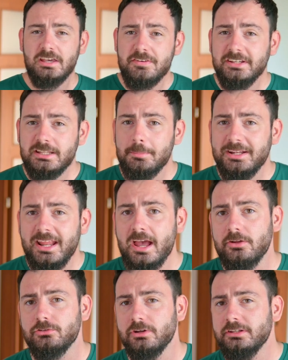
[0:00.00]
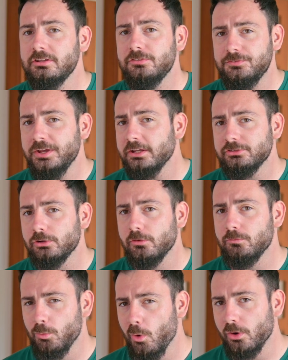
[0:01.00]
giving them an edge in this theater
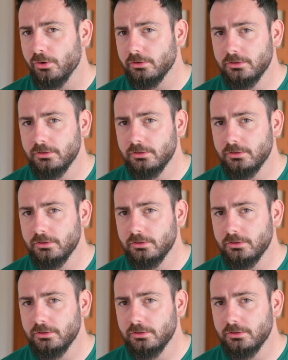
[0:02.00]
of war.